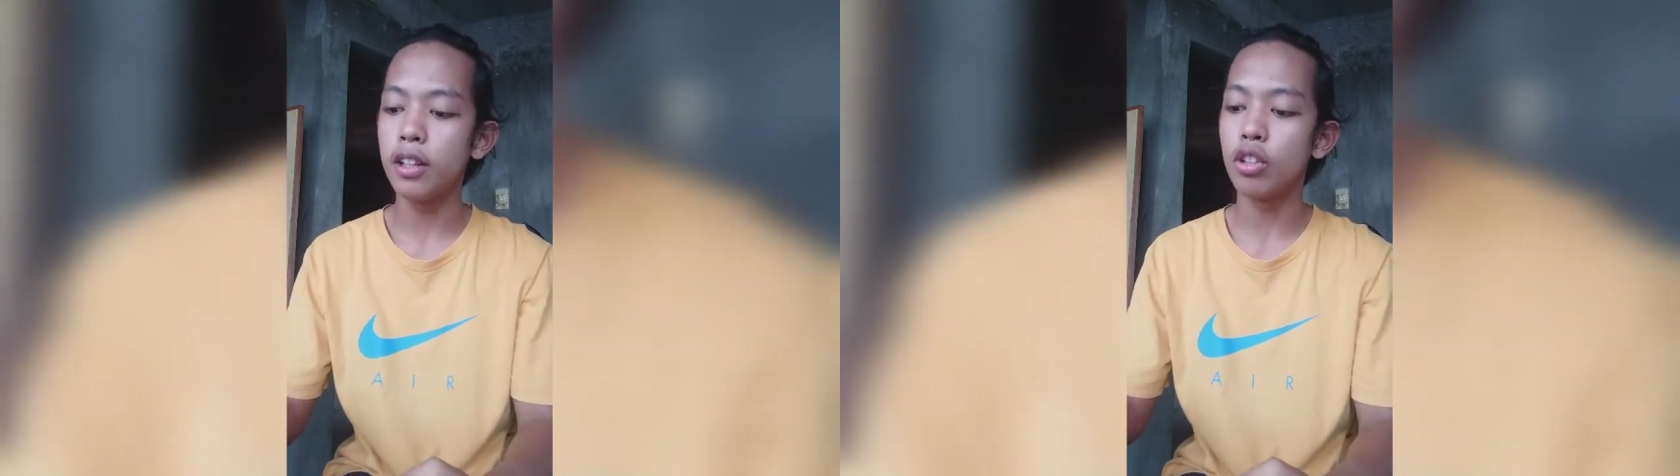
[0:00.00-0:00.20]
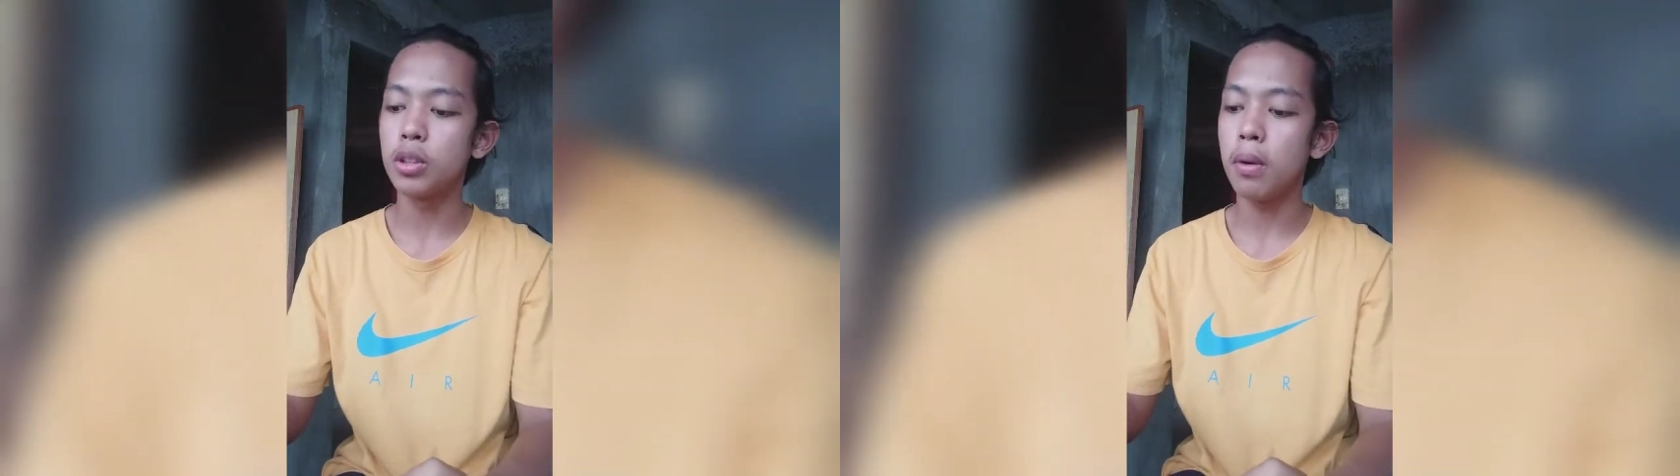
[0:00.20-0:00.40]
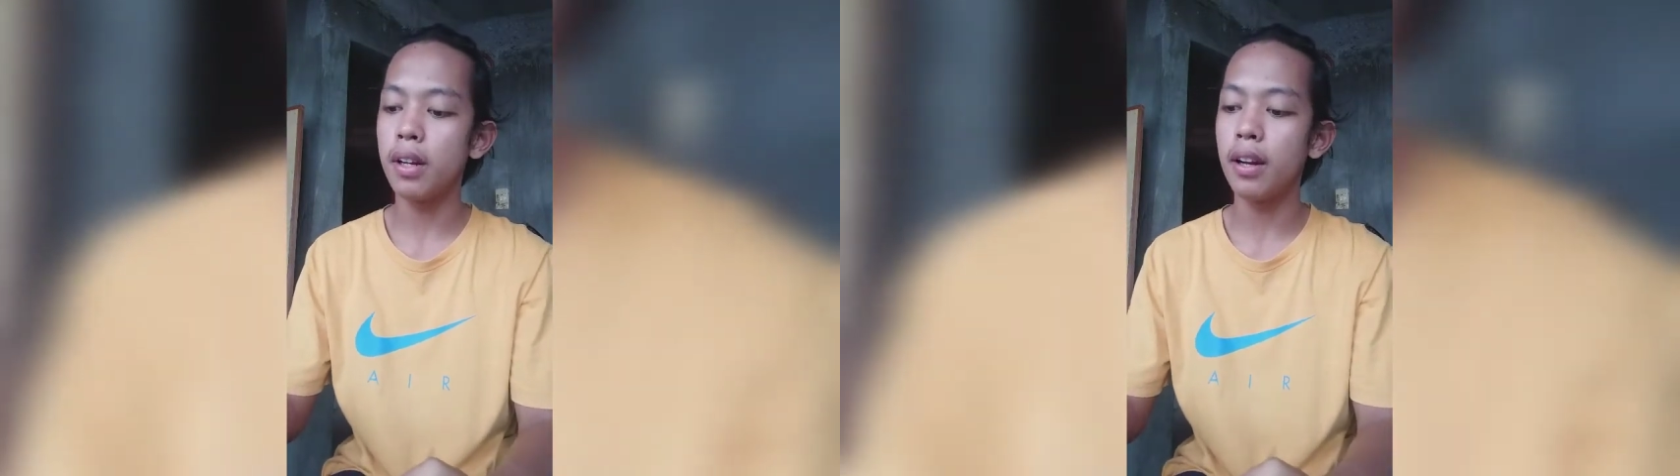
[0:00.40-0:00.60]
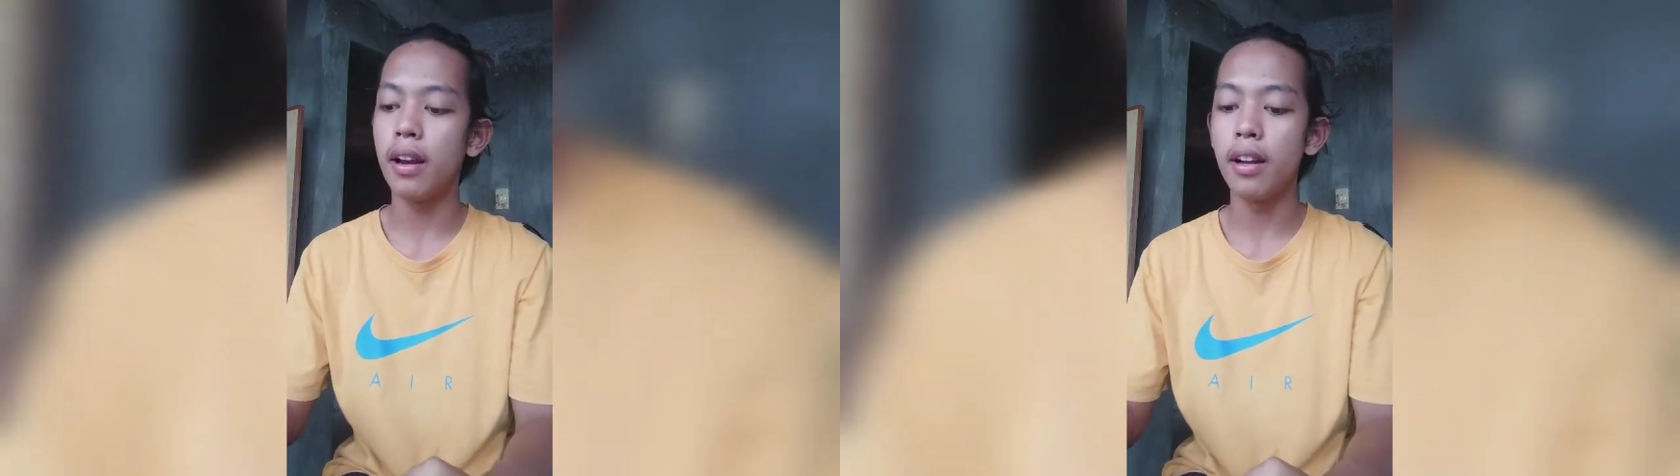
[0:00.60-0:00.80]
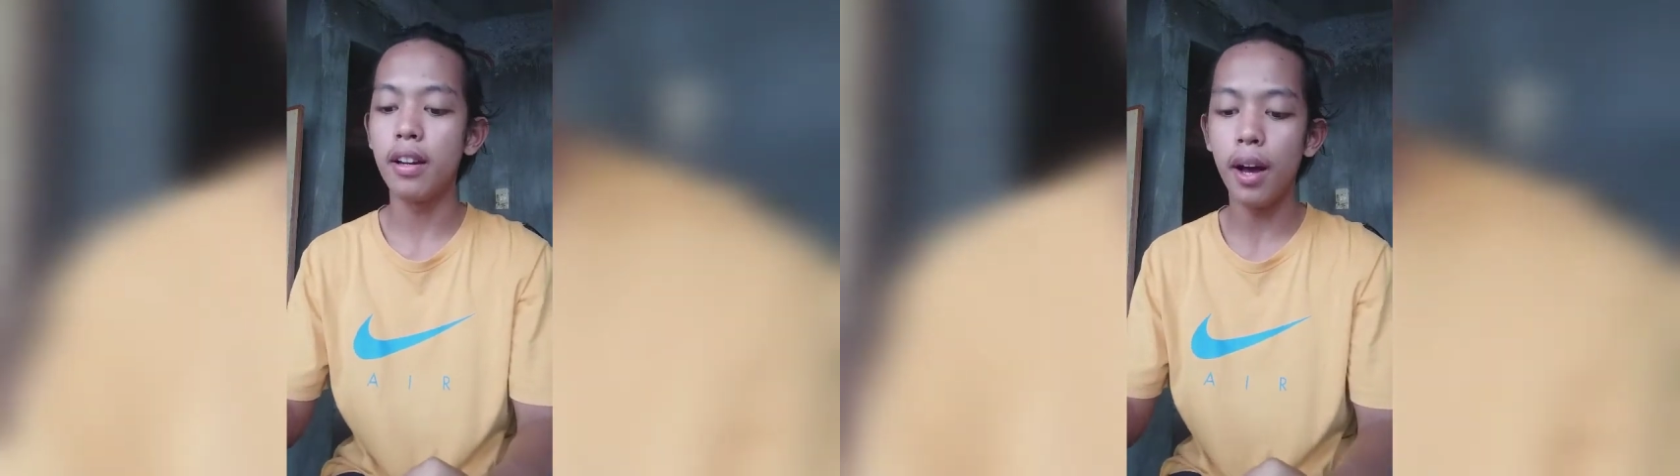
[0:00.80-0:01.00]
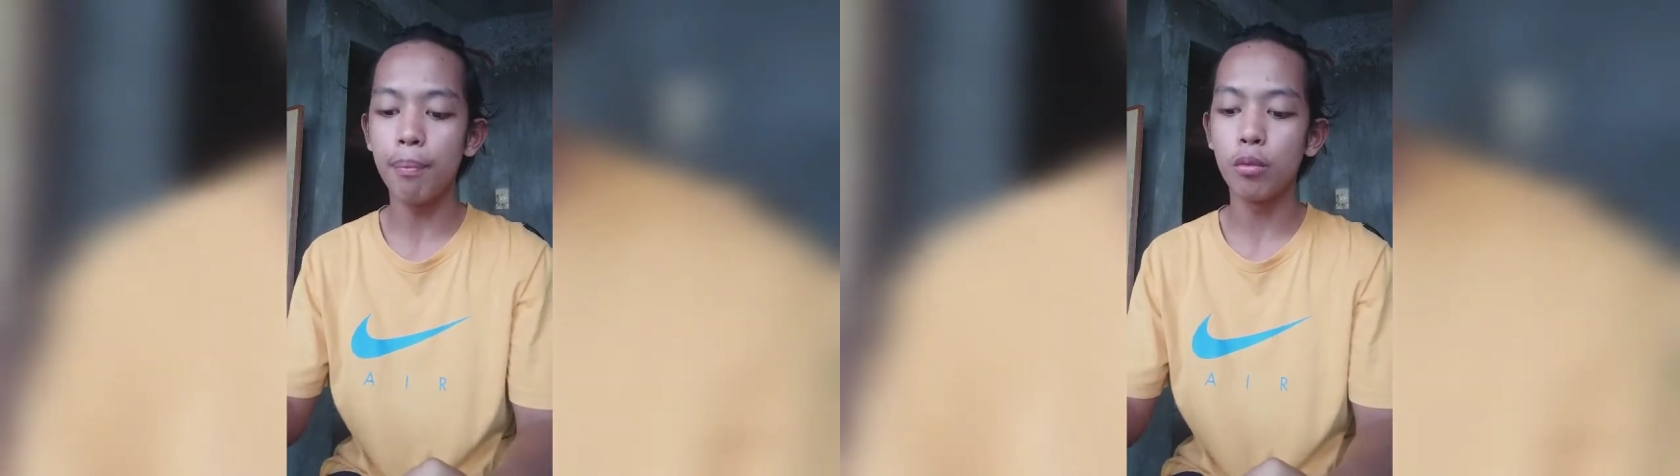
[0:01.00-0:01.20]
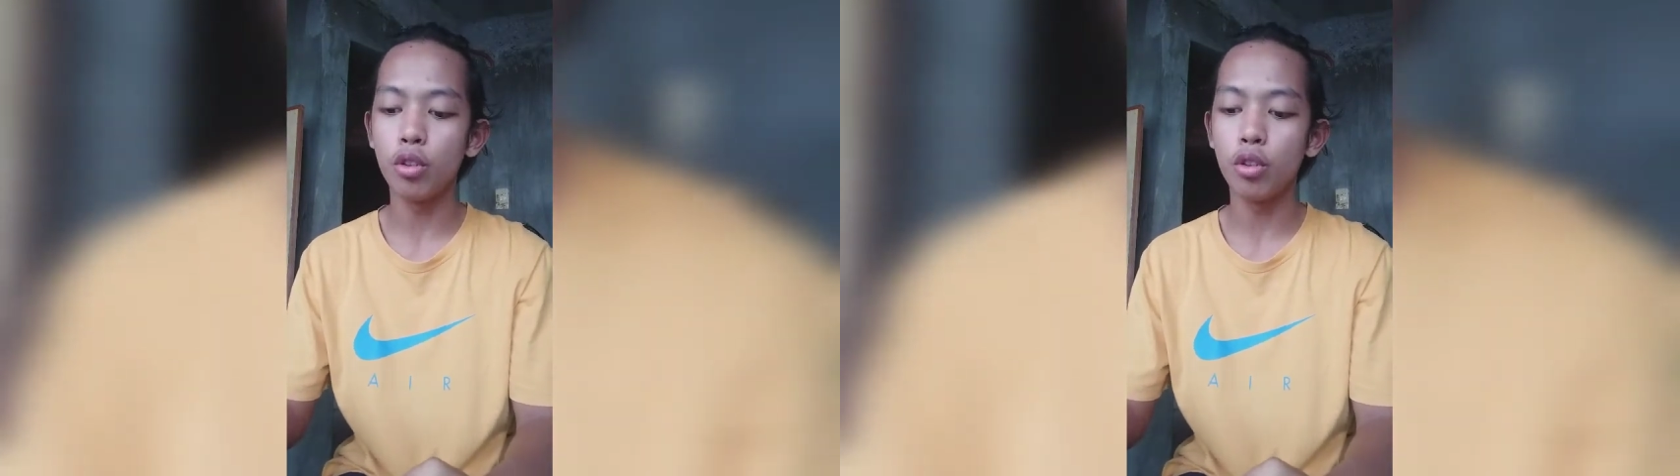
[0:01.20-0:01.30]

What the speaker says: the body to respond and